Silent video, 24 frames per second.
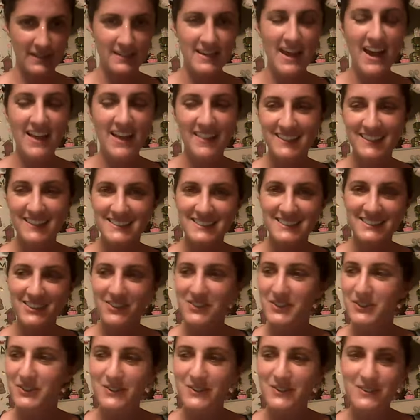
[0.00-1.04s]
Yeah, that's
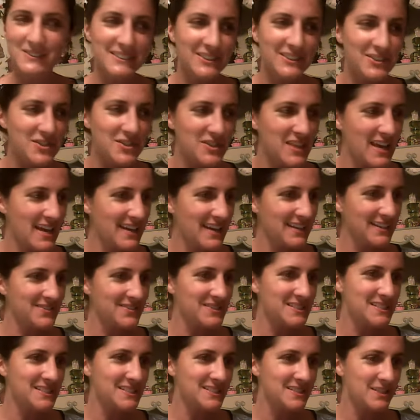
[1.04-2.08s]
so cool. So thank
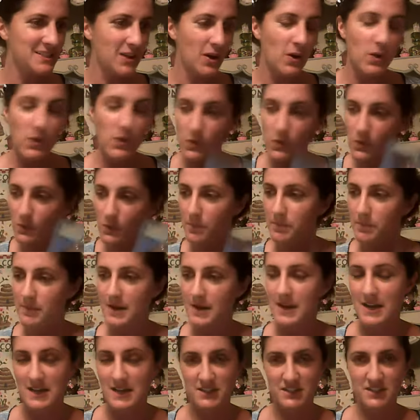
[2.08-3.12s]
you so
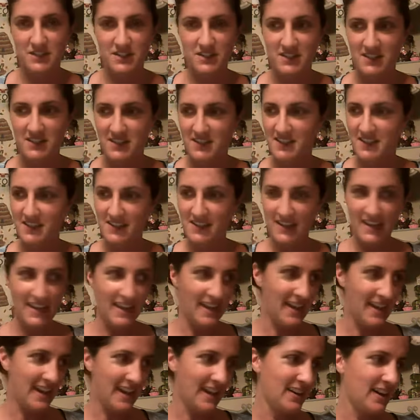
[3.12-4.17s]
much.
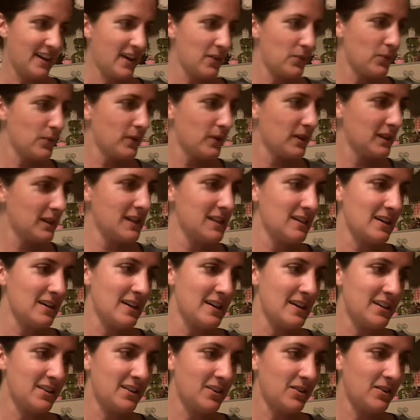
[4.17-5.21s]
And I really
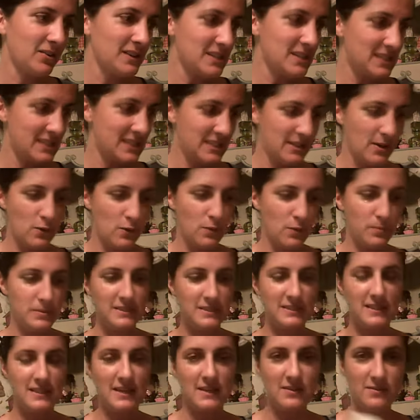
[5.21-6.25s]
like all these soaps
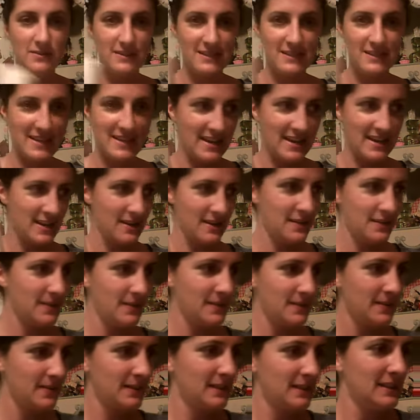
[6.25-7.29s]
that you sent.
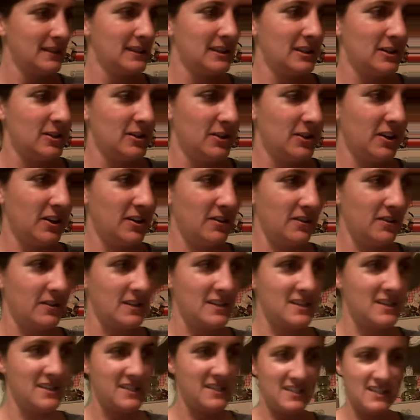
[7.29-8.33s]
Look at all
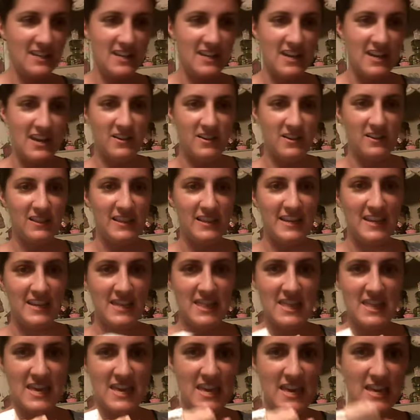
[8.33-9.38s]
these together like
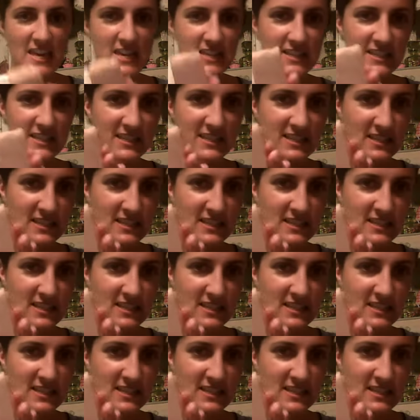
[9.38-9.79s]
this.